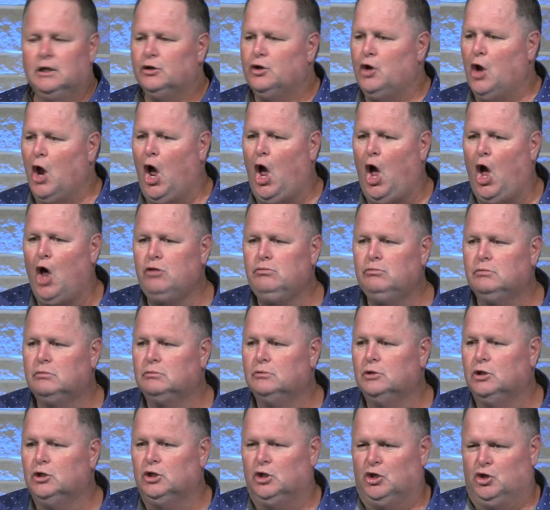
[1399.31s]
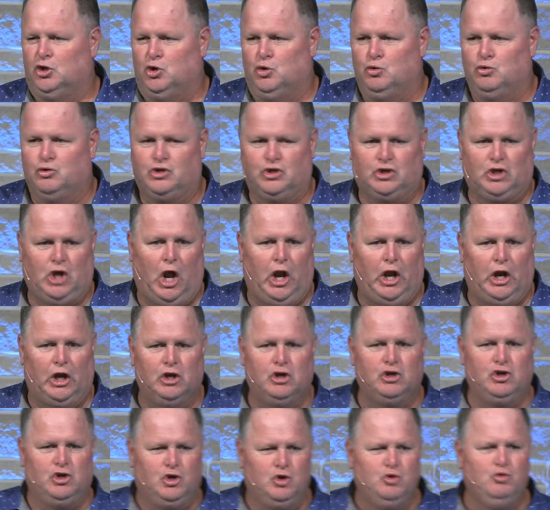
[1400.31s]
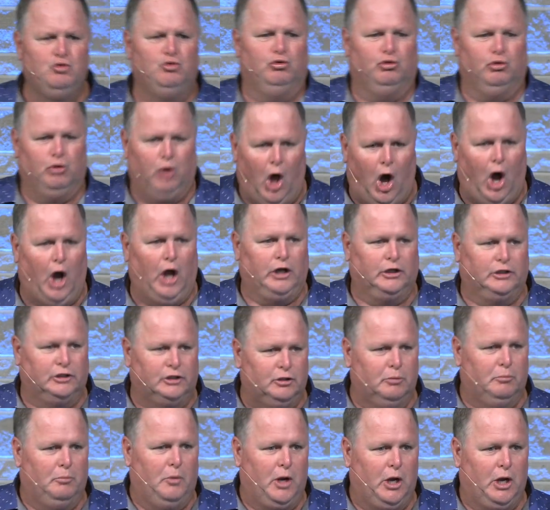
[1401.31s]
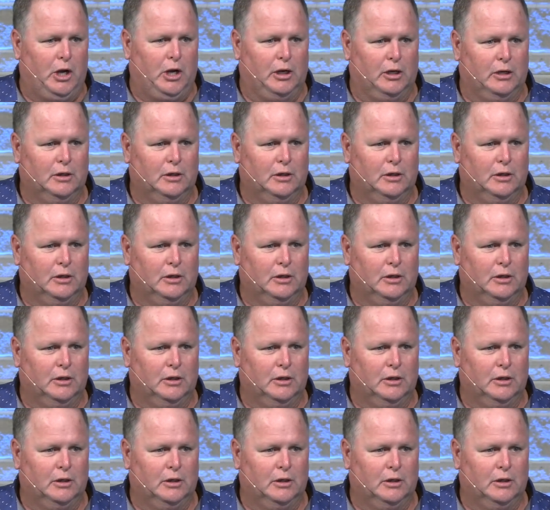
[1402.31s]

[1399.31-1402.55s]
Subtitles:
Dad, you said it. You lied to me.